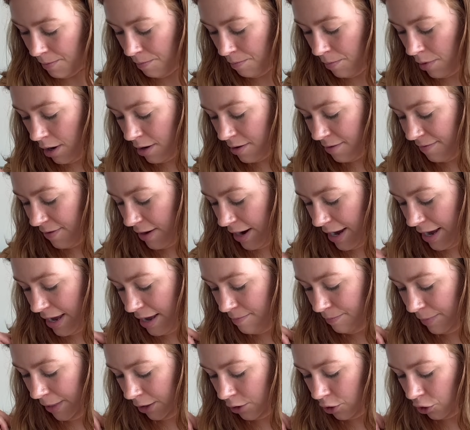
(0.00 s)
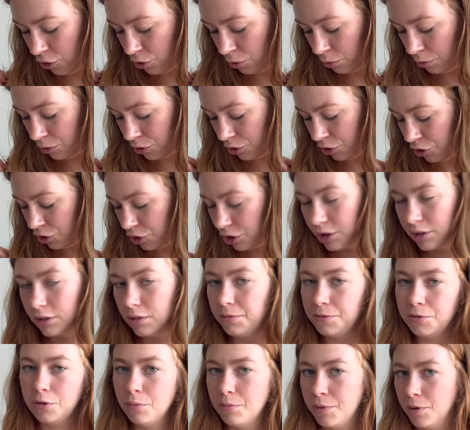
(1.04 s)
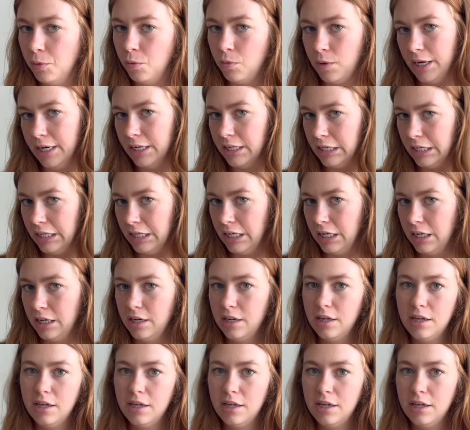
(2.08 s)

modify it and make the shoulders just a little bit wider,